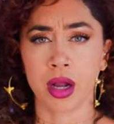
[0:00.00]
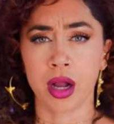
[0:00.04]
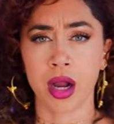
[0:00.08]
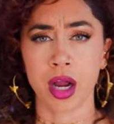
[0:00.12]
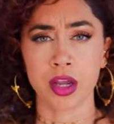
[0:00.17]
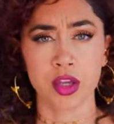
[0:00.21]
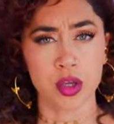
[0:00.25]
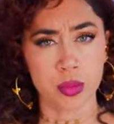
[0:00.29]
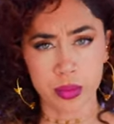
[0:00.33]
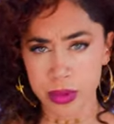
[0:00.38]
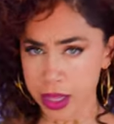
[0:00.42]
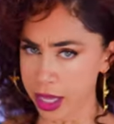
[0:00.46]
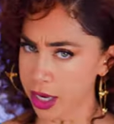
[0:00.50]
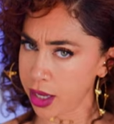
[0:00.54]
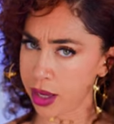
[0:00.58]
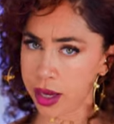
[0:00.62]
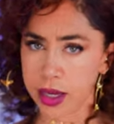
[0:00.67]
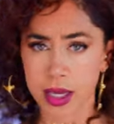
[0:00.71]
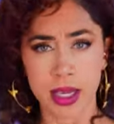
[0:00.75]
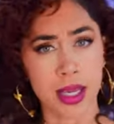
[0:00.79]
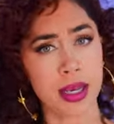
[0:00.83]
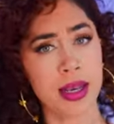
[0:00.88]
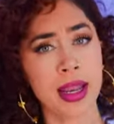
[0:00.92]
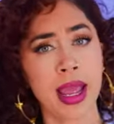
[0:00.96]
are you planning
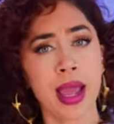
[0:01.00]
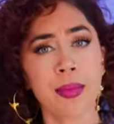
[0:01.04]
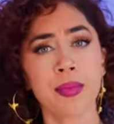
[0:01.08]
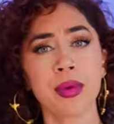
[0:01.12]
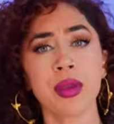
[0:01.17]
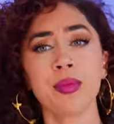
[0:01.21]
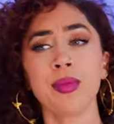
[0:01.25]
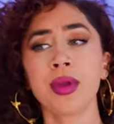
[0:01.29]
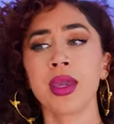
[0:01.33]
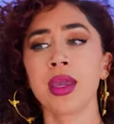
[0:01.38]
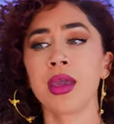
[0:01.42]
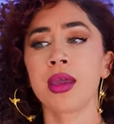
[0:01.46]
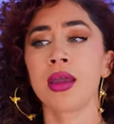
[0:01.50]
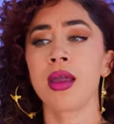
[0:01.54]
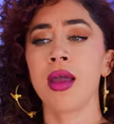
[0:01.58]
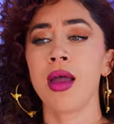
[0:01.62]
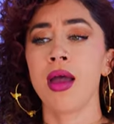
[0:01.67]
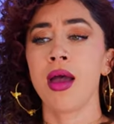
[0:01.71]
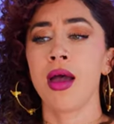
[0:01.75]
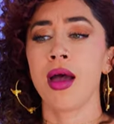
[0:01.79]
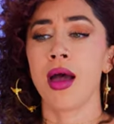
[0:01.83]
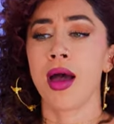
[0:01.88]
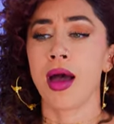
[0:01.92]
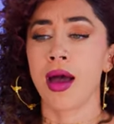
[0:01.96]
on kidnapping me?
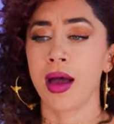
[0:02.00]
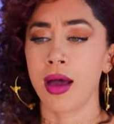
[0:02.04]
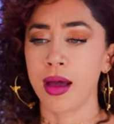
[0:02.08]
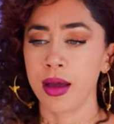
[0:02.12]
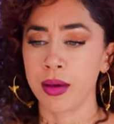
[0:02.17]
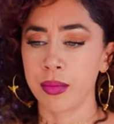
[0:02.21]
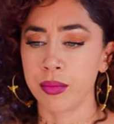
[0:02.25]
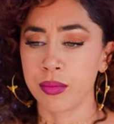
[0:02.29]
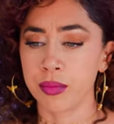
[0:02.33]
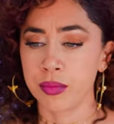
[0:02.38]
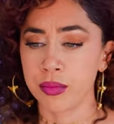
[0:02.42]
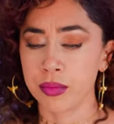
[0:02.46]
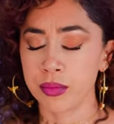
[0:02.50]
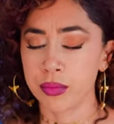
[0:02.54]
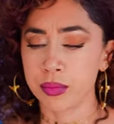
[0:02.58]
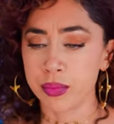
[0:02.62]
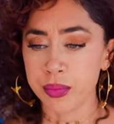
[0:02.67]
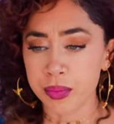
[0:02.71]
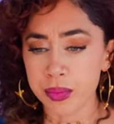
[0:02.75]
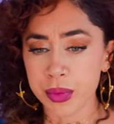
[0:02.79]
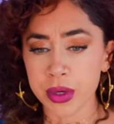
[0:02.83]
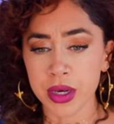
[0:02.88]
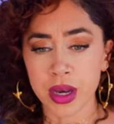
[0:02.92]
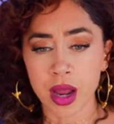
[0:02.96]
Um,
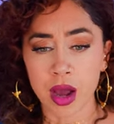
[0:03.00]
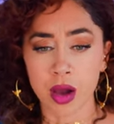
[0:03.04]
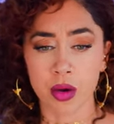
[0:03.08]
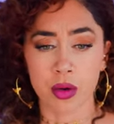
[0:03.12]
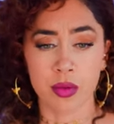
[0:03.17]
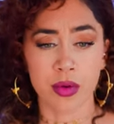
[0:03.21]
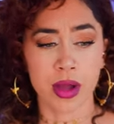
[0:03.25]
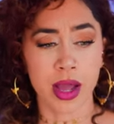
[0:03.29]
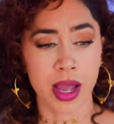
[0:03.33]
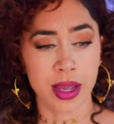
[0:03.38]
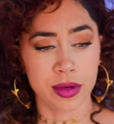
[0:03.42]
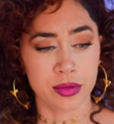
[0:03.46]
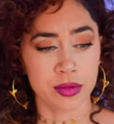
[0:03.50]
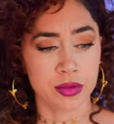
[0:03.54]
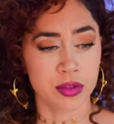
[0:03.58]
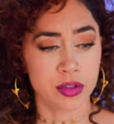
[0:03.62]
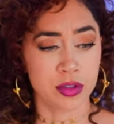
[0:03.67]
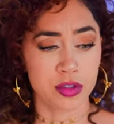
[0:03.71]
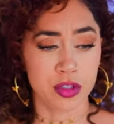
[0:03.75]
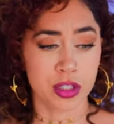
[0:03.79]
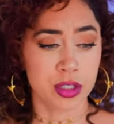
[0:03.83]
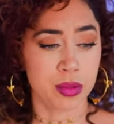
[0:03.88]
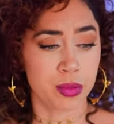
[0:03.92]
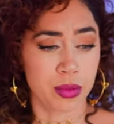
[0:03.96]
but no, I
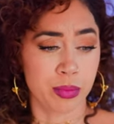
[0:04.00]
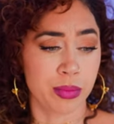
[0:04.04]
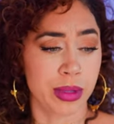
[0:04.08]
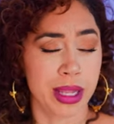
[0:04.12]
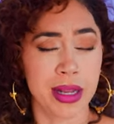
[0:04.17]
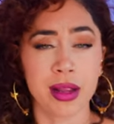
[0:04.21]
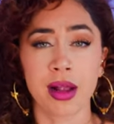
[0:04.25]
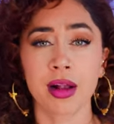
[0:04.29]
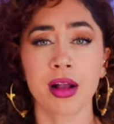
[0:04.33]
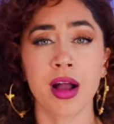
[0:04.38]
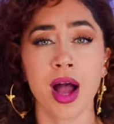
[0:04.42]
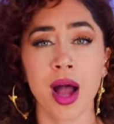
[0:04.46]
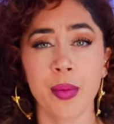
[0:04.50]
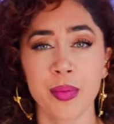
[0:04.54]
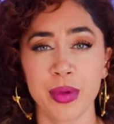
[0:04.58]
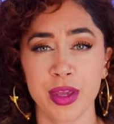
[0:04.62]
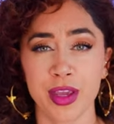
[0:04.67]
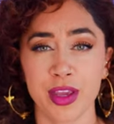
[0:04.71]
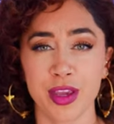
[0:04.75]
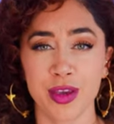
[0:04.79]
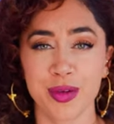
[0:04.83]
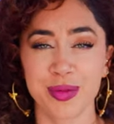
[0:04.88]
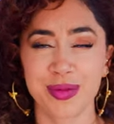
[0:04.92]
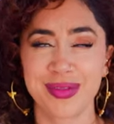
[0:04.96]
just am planning on
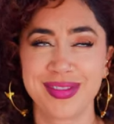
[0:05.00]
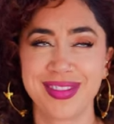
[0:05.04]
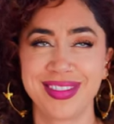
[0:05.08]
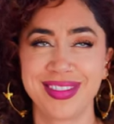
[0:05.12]
copying you.